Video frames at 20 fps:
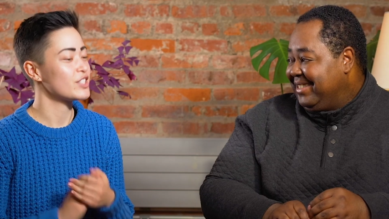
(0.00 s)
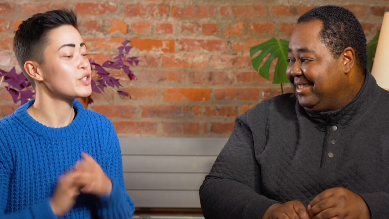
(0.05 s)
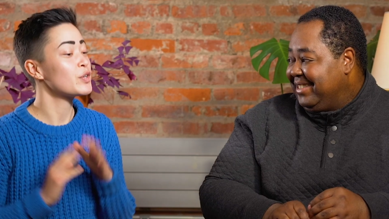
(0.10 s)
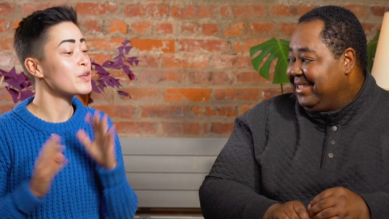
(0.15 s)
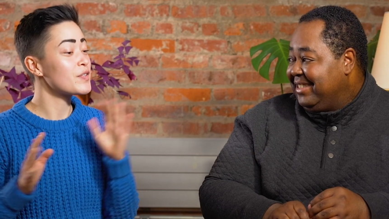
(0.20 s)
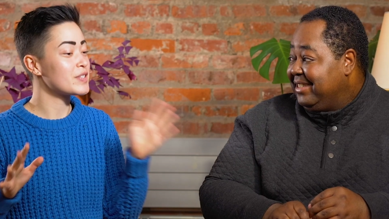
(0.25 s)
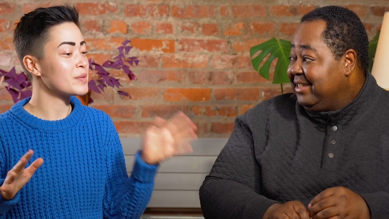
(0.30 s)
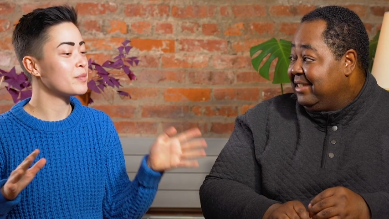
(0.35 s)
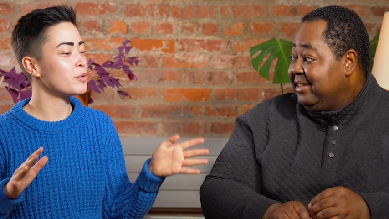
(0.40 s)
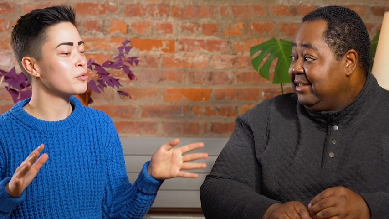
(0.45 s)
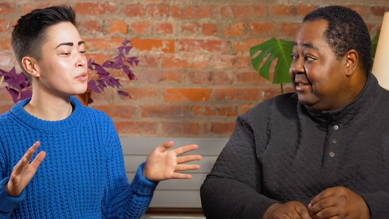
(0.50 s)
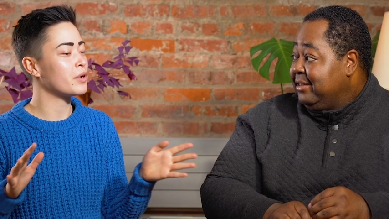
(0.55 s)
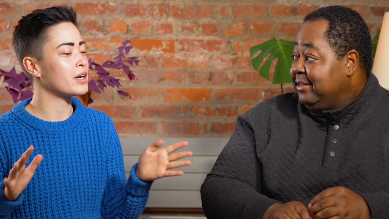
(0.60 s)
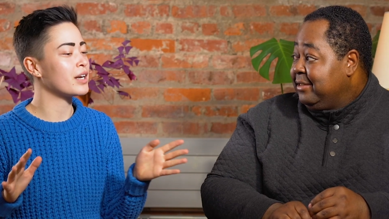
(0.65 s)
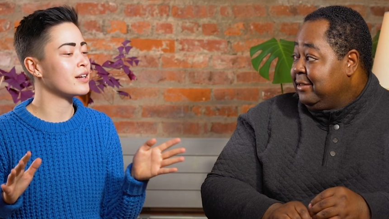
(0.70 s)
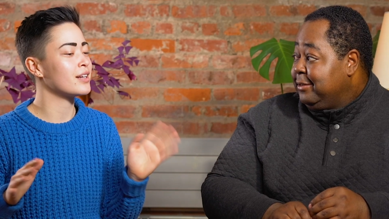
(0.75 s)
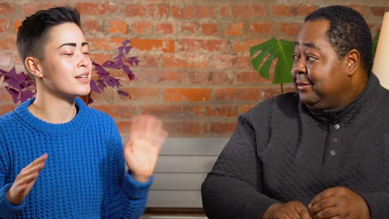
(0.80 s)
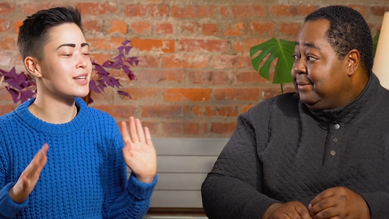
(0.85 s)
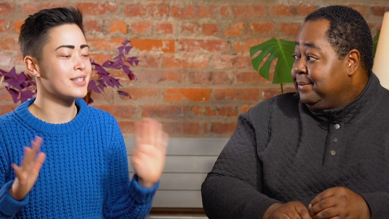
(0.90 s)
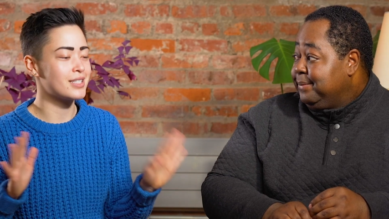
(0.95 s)
Speaker 1: So if someone
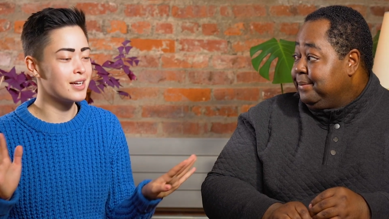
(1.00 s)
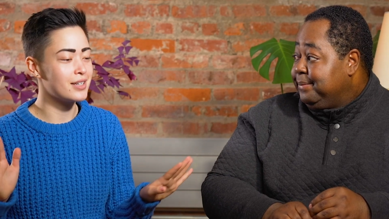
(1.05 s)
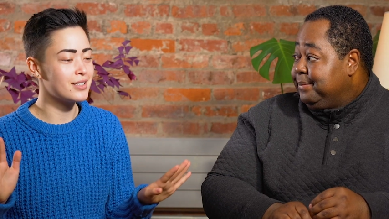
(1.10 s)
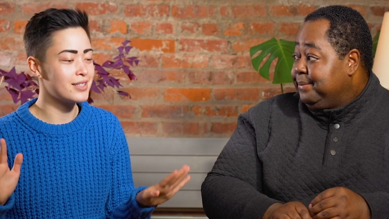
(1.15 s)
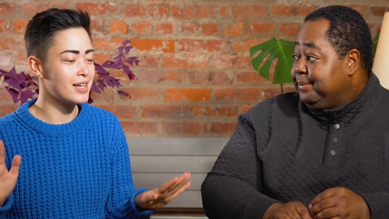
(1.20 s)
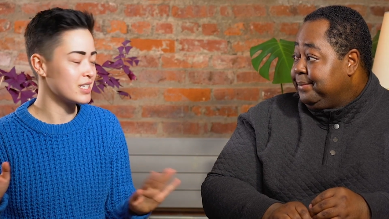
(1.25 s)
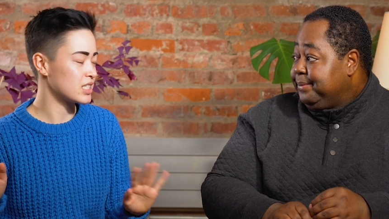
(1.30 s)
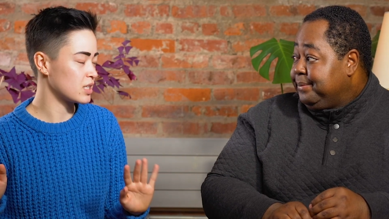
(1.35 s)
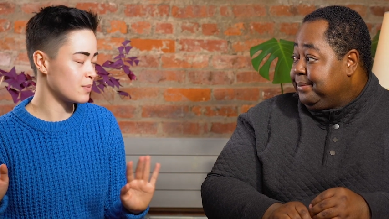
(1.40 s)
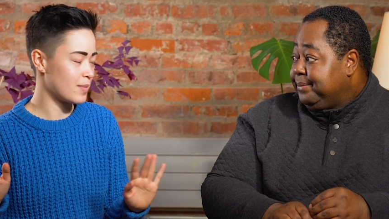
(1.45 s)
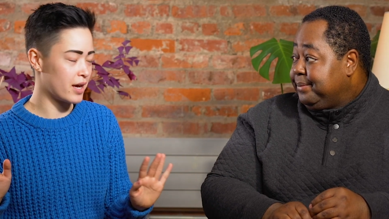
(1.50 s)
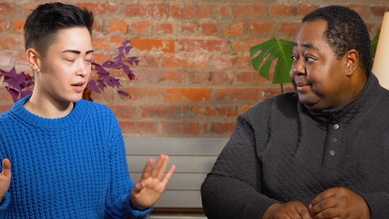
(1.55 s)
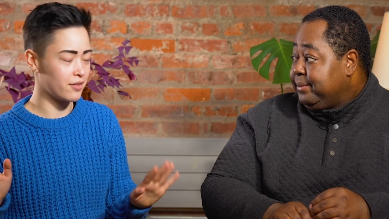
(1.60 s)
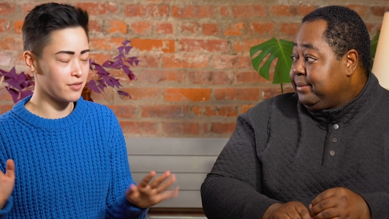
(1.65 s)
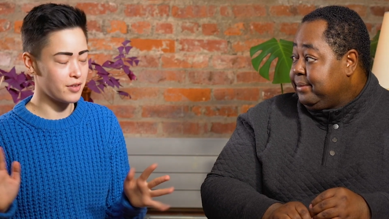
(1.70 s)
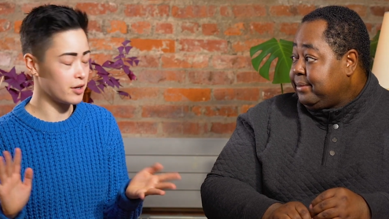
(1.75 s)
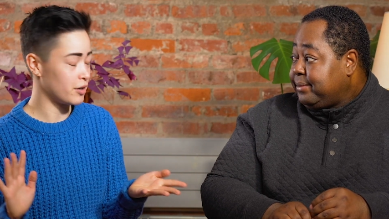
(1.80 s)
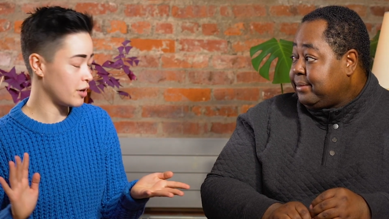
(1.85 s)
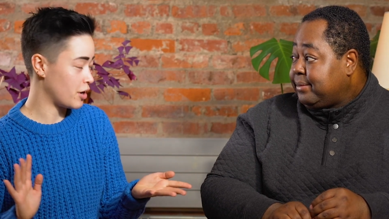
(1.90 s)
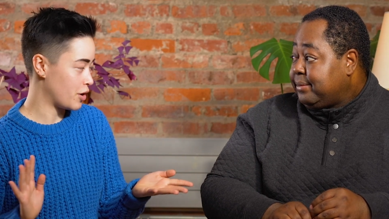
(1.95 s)
wanted a desk mat of
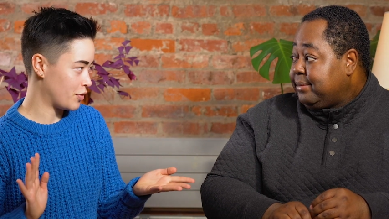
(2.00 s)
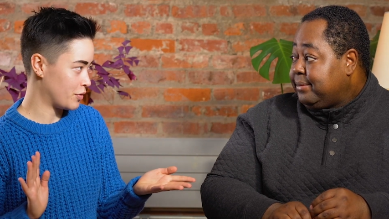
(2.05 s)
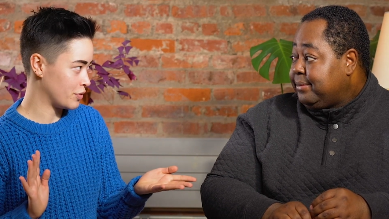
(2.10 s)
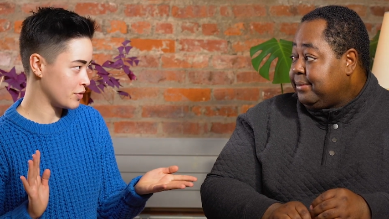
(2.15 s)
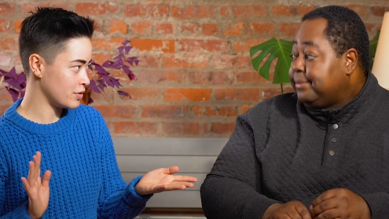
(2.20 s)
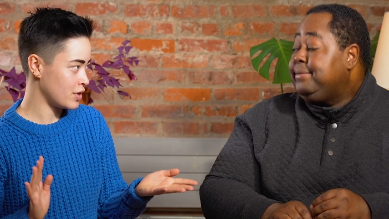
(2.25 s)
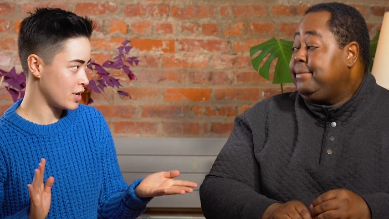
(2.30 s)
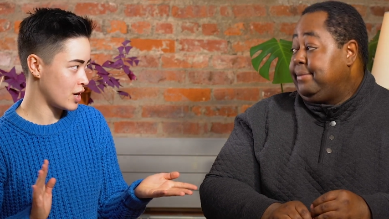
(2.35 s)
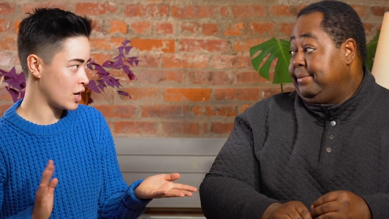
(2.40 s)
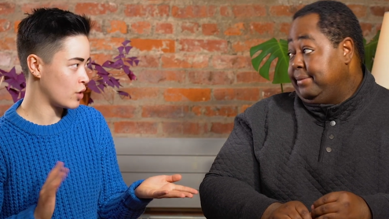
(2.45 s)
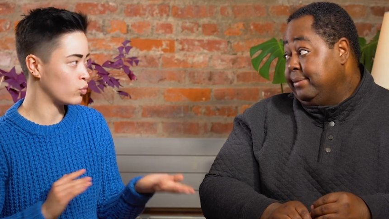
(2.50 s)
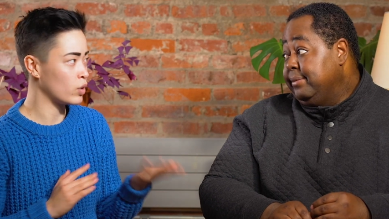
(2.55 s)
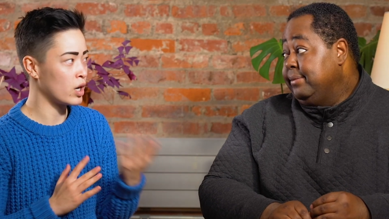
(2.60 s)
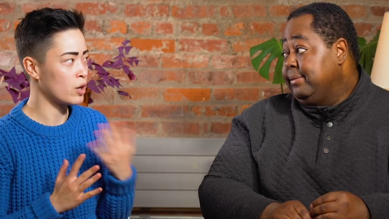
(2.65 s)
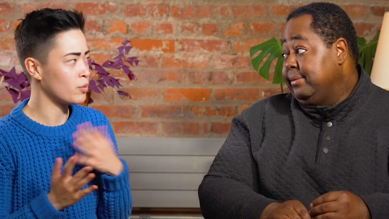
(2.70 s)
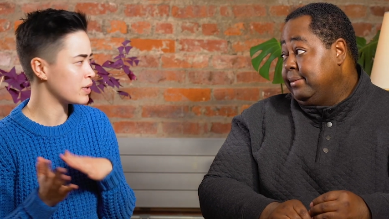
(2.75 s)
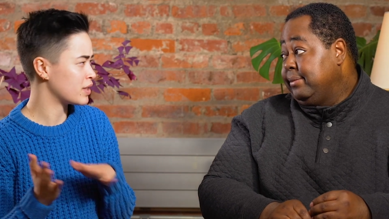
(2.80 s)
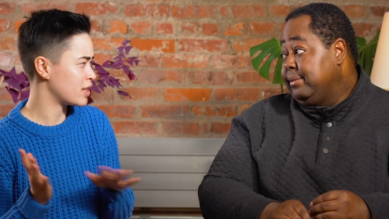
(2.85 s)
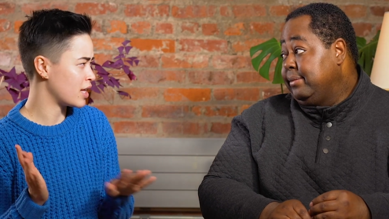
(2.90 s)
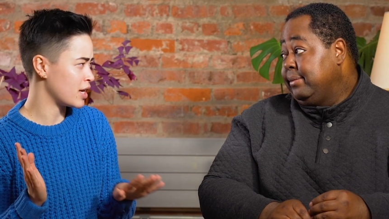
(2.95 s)
their own, uh, where
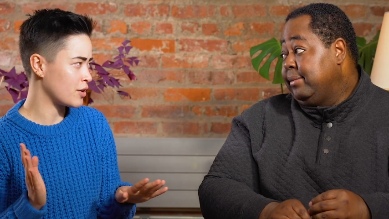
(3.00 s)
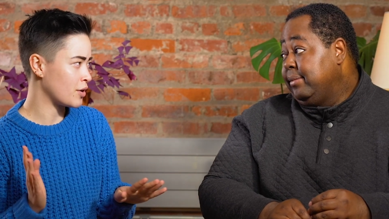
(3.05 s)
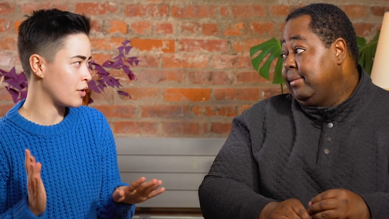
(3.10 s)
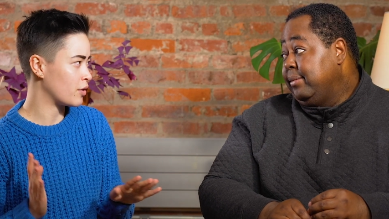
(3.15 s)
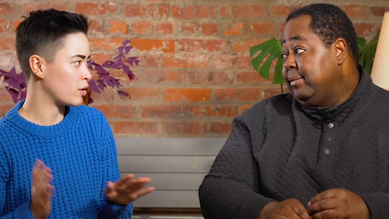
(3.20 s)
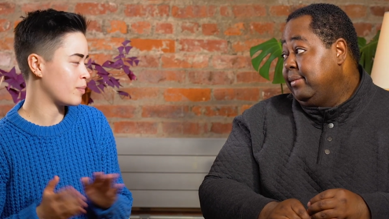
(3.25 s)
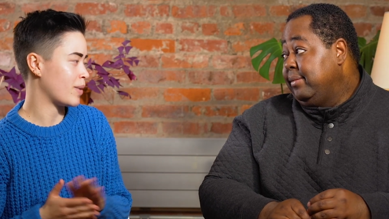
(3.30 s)
would they go to